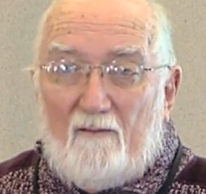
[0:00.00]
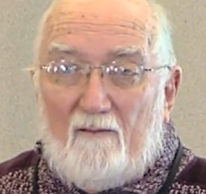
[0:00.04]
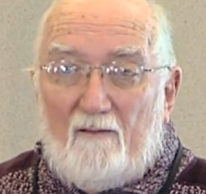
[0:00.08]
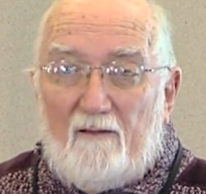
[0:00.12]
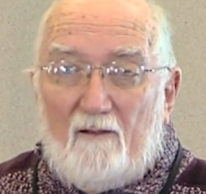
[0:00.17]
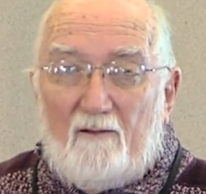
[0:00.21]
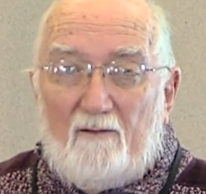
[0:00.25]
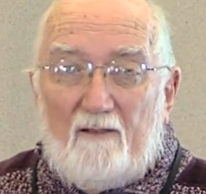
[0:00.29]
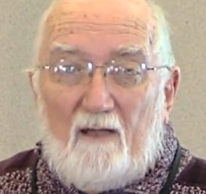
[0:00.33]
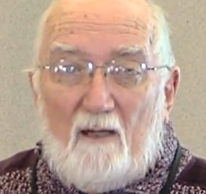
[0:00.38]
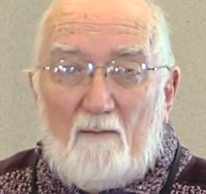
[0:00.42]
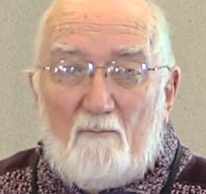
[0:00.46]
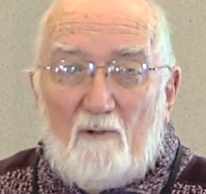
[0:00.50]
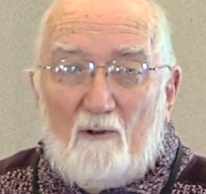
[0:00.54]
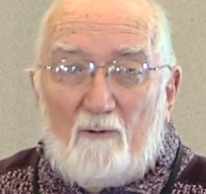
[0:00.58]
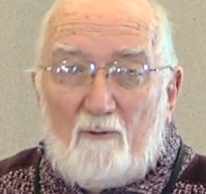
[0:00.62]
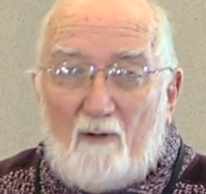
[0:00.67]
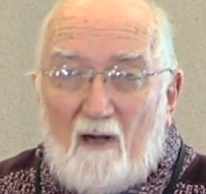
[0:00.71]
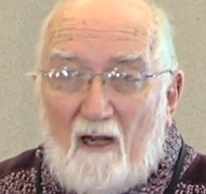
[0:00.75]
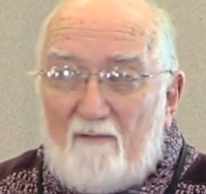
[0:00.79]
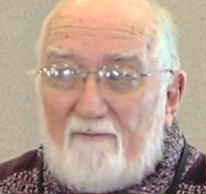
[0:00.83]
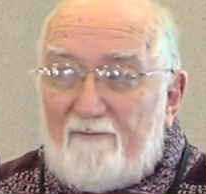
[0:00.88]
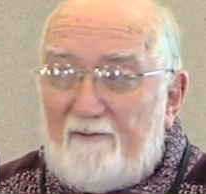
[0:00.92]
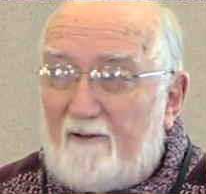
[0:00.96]
The
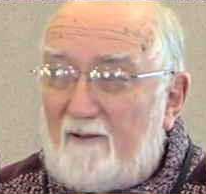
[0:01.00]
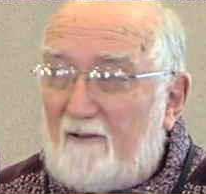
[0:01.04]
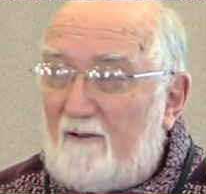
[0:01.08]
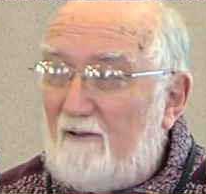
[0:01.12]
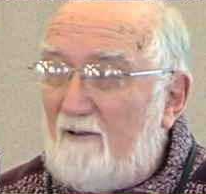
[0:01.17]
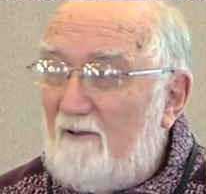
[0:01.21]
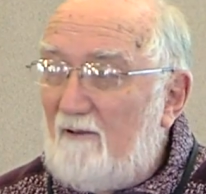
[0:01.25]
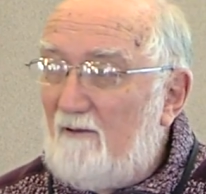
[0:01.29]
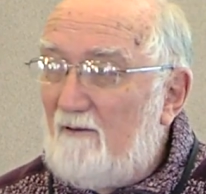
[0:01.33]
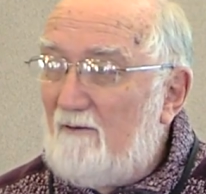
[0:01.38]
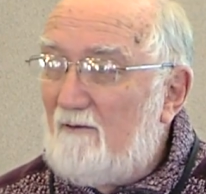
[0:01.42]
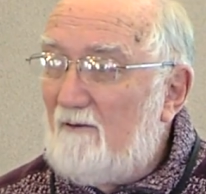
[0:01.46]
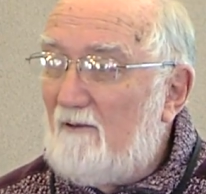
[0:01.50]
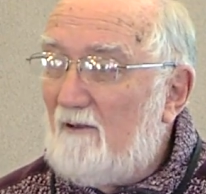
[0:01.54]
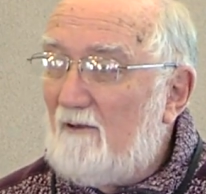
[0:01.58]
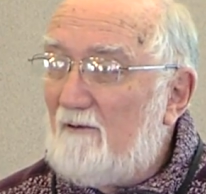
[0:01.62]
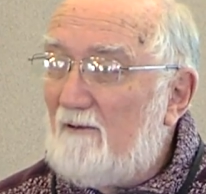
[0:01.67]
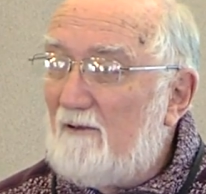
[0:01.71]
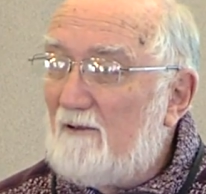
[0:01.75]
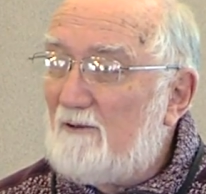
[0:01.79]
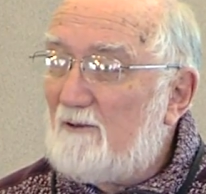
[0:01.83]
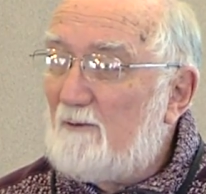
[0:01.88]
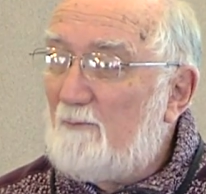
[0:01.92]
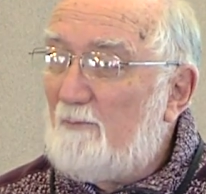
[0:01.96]
demographic that
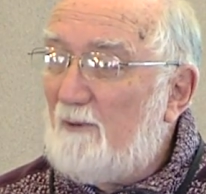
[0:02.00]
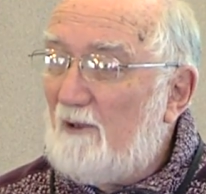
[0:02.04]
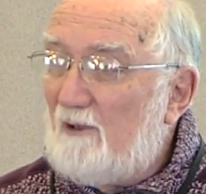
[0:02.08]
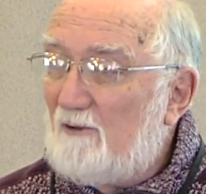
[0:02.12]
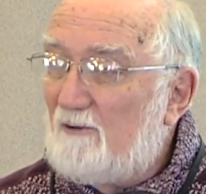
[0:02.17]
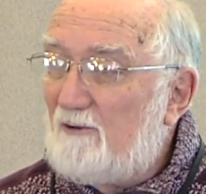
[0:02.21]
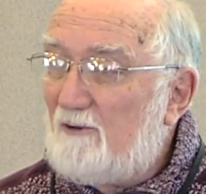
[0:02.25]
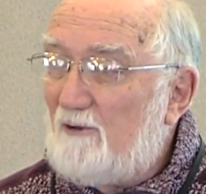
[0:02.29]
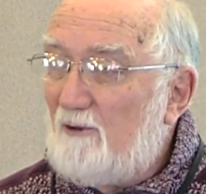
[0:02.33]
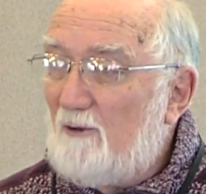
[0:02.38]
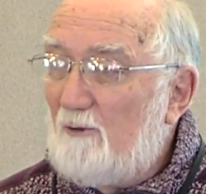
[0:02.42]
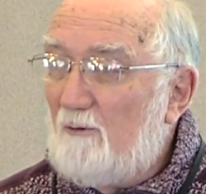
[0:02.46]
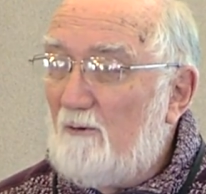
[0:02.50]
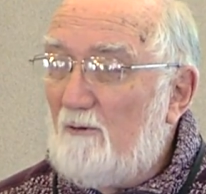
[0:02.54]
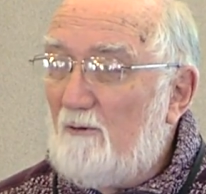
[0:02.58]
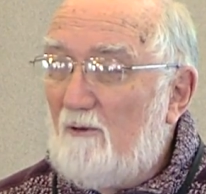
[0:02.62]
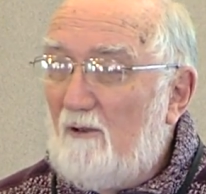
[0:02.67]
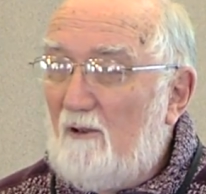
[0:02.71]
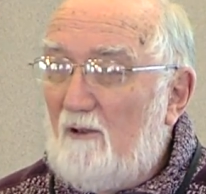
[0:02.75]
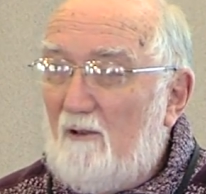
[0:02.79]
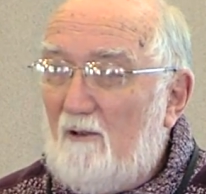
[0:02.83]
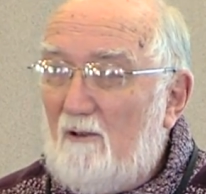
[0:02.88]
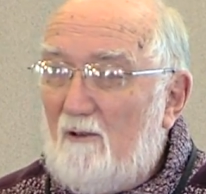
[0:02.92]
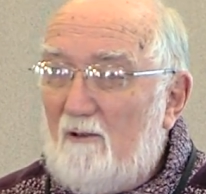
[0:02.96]
this appeals to
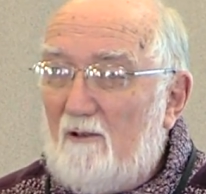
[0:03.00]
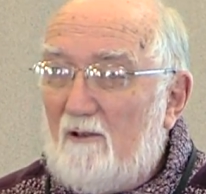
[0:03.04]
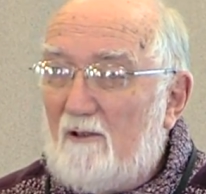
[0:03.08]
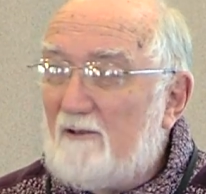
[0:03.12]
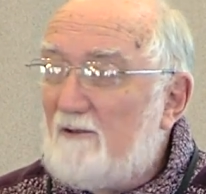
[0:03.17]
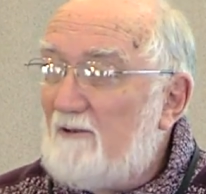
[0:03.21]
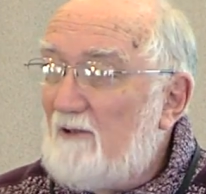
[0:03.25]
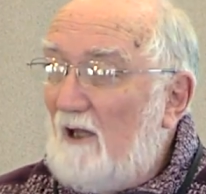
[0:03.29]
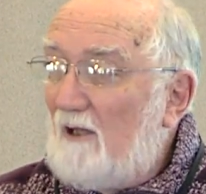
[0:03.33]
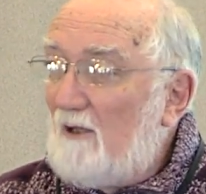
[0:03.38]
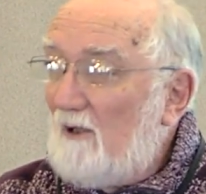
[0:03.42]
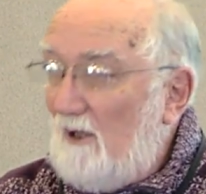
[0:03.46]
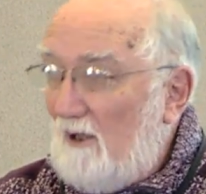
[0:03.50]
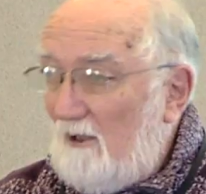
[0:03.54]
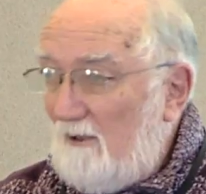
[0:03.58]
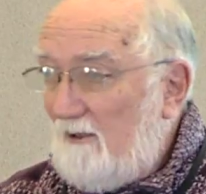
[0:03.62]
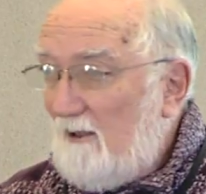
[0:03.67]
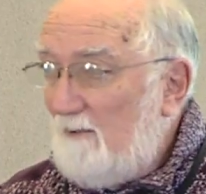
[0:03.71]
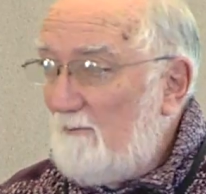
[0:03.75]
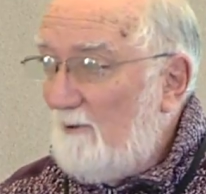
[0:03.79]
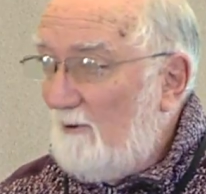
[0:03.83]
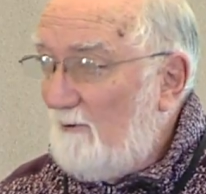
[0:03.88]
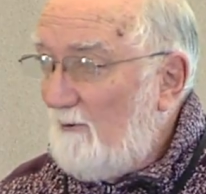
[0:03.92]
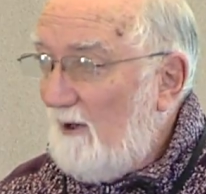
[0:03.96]
is not our
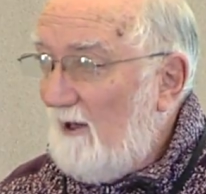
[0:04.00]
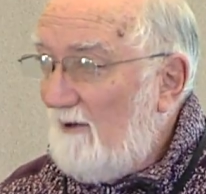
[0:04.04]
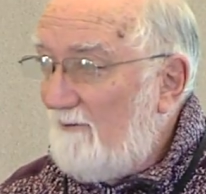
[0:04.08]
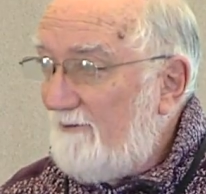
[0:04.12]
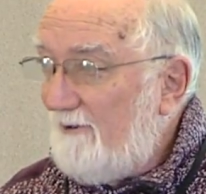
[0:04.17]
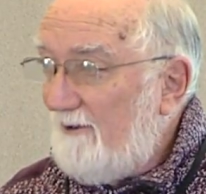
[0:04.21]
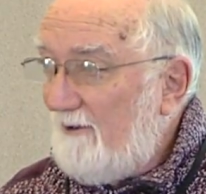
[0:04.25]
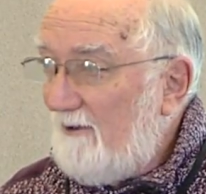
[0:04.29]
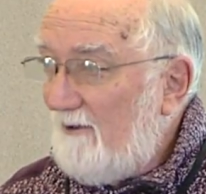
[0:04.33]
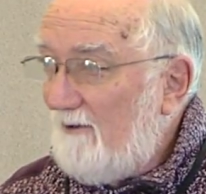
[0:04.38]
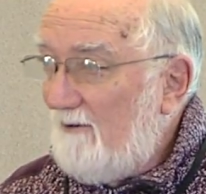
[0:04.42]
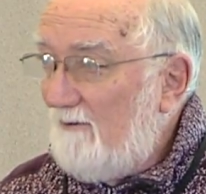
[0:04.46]
demographic,